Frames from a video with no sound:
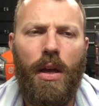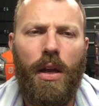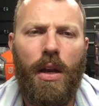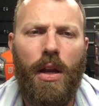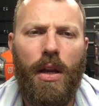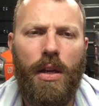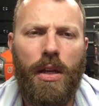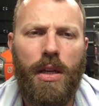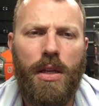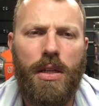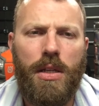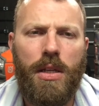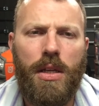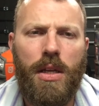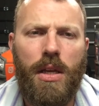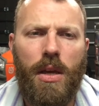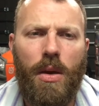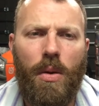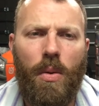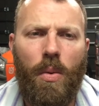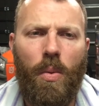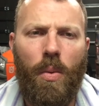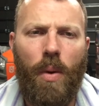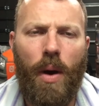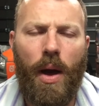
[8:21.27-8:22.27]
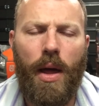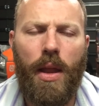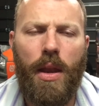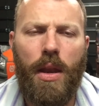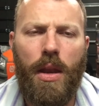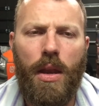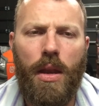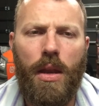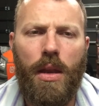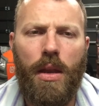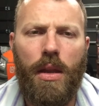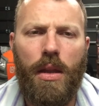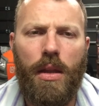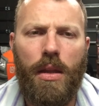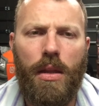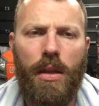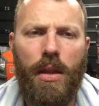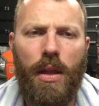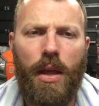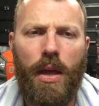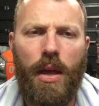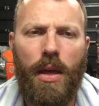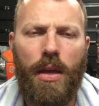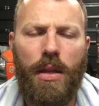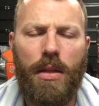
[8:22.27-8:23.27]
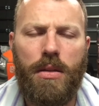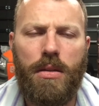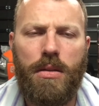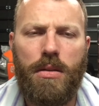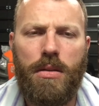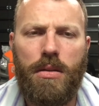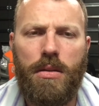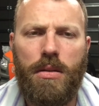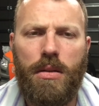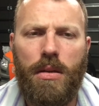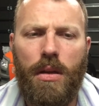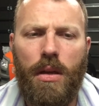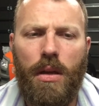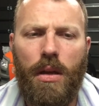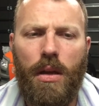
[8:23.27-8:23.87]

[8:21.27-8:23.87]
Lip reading: I need to get one that's